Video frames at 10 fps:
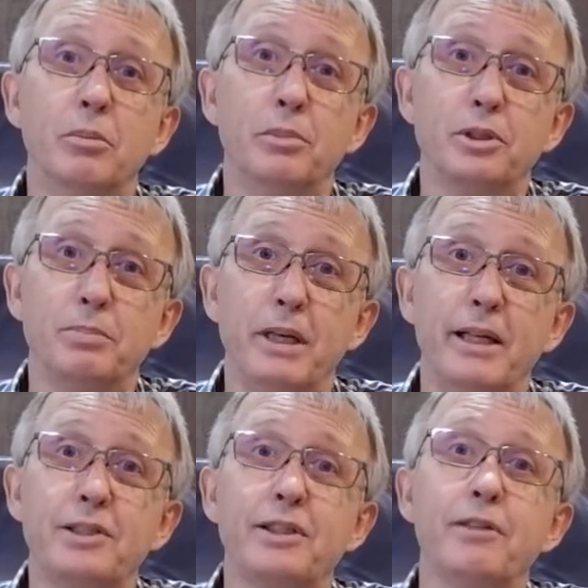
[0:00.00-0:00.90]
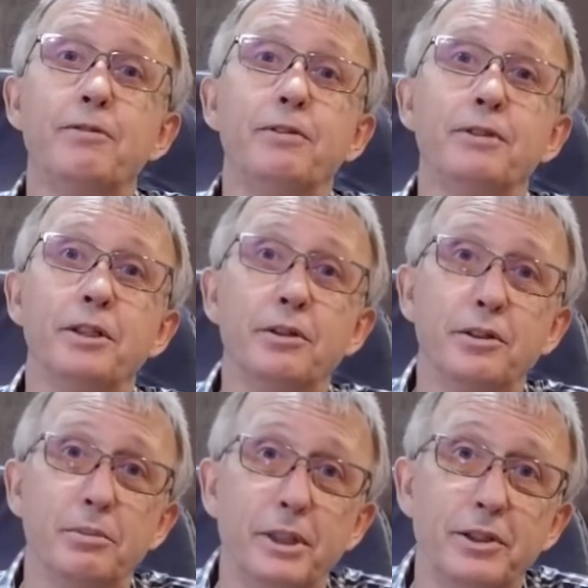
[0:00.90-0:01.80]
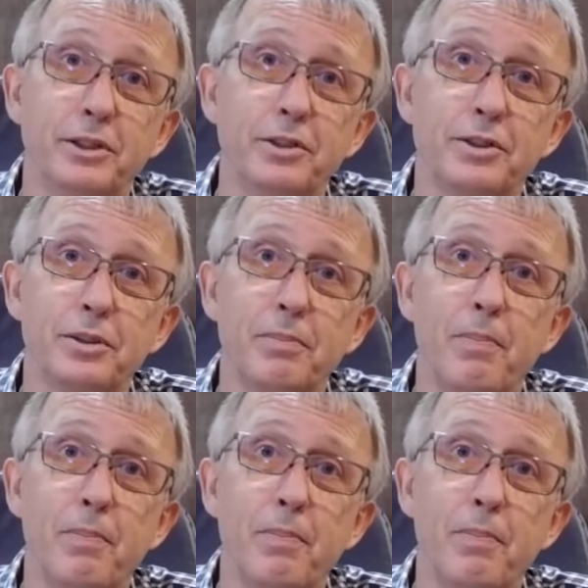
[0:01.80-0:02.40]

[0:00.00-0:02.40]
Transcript: must be less than 1500 meters.